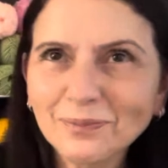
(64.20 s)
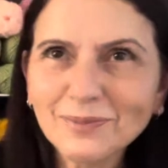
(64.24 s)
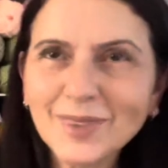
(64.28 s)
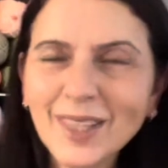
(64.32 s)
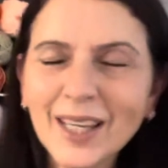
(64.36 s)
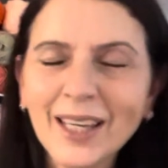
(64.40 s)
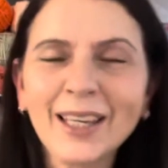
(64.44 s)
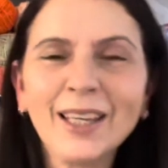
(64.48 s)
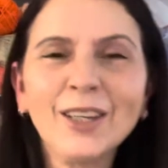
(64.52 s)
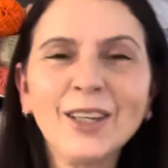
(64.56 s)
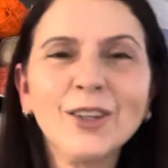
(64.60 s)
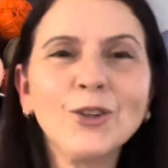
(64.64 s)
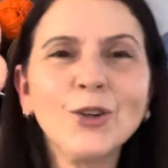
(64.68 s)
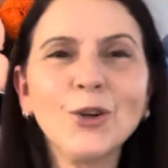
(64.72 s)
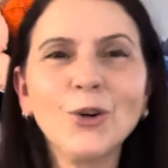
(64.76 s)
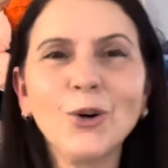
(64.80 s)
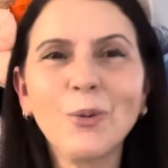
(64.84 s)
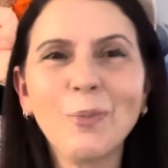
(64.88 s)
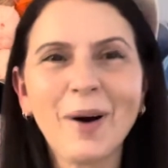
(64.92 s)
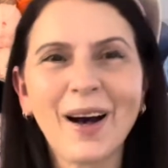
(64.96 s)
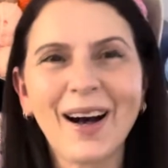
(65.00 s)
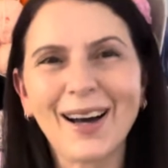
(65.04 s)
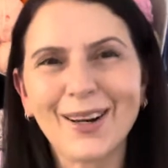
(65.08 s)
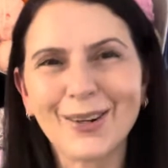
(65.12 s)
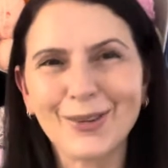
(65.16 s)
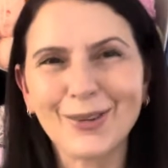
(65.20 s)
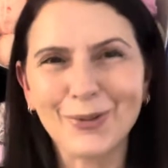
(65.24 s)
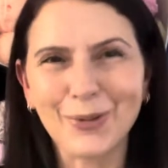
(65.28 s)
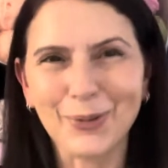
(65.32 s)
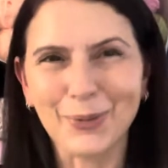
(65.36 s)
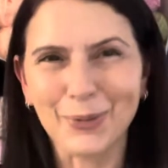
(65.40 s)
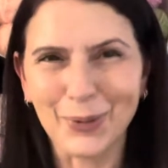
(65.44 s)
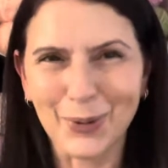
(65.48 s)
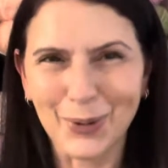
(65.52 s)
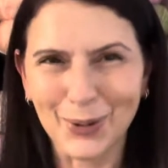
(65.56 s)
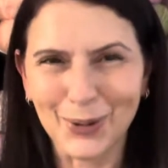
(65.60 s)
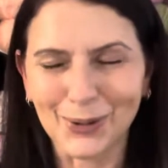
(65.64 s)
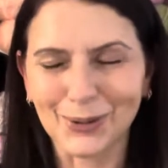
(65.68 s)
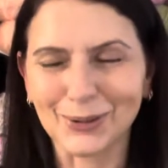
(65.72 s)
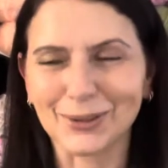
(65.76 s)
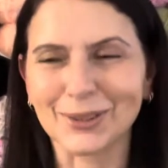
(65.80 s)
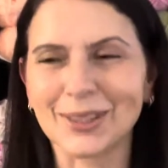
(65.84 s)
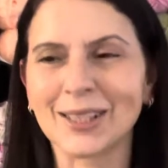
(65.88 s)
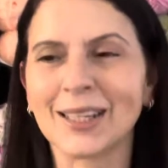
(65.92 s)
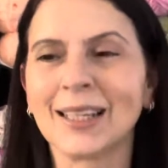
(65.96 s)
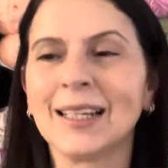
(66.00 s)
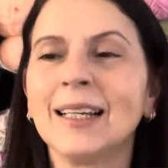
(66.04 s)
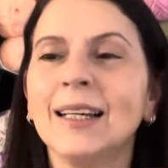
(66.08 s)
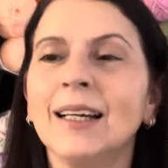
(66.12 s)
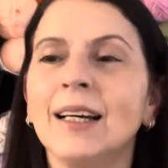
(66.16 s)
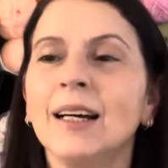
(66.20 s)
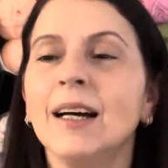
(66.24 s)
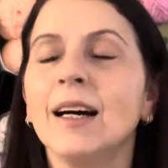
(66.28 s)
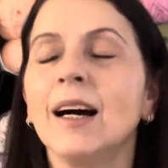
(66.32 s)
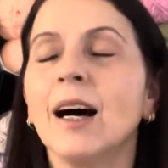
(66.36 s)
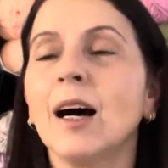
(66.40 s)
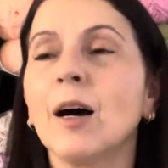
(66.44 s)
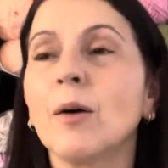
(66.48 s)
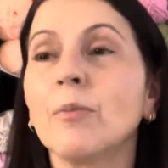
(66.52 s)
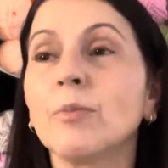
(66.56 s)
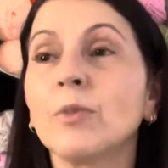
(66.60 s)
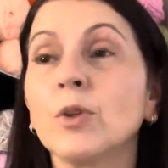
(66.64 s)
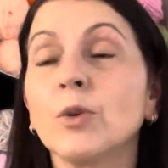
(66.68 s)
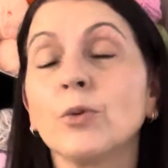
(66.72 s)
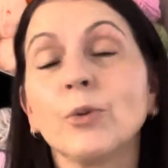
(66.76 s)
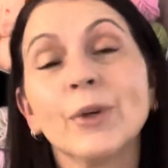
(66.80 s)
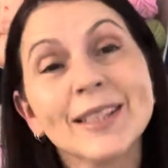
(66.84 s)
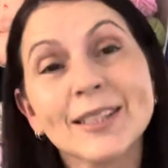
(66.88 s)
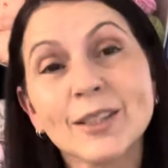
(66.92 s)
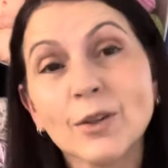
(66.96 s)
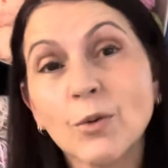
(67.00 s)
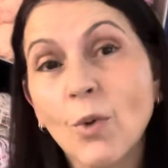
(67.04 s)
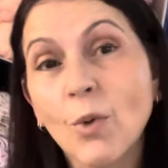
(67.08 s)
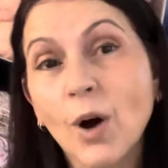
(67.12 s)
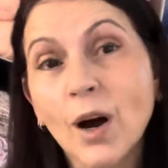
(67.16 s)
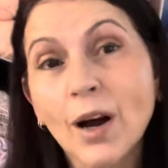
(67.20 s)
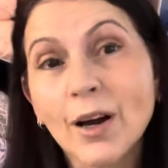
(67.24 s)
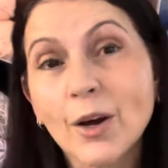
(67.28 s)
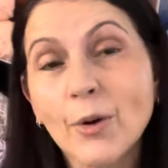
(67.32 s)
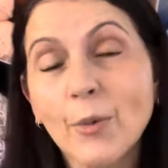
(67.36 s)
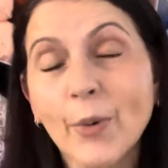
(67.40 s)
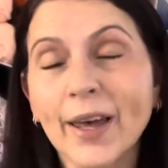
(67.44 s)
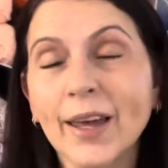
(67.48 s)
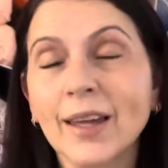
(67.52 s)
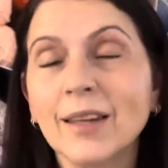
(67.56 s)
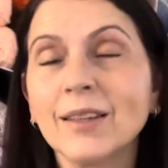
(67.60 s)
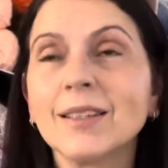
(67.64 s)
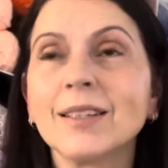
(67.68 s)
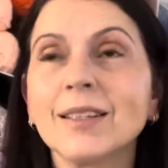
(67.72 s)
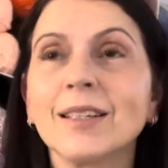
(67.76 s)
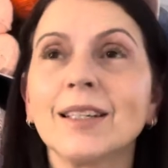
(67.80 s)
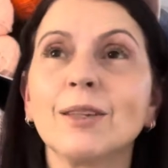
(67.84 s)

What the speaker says: in your part of the world. The reason why I went,